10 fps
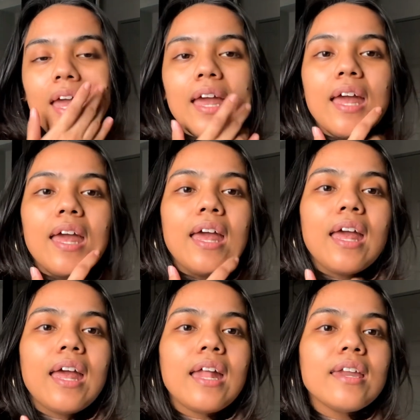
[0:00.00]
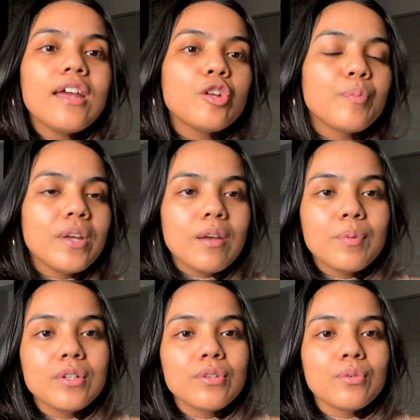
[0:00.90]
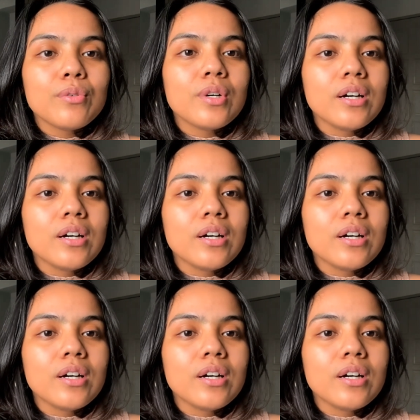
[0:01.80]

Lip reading: and yeah, you'll be able to